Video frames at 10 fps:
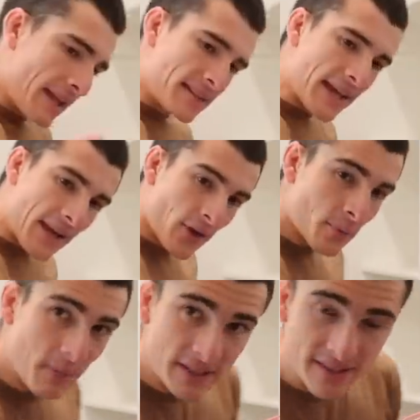and take out all
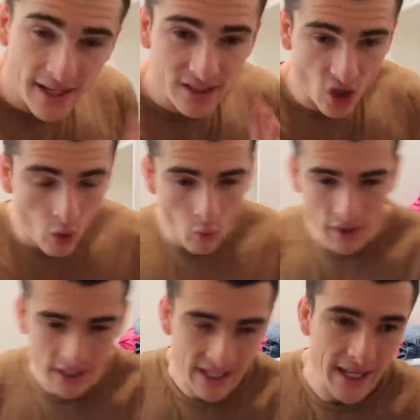the pieces I don't
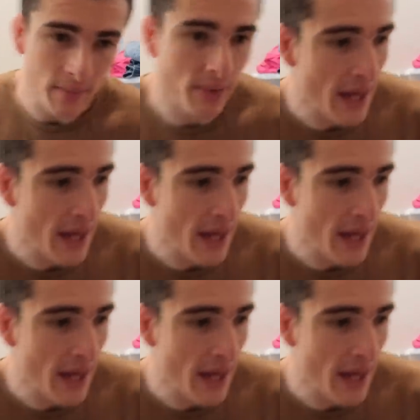wanna keep.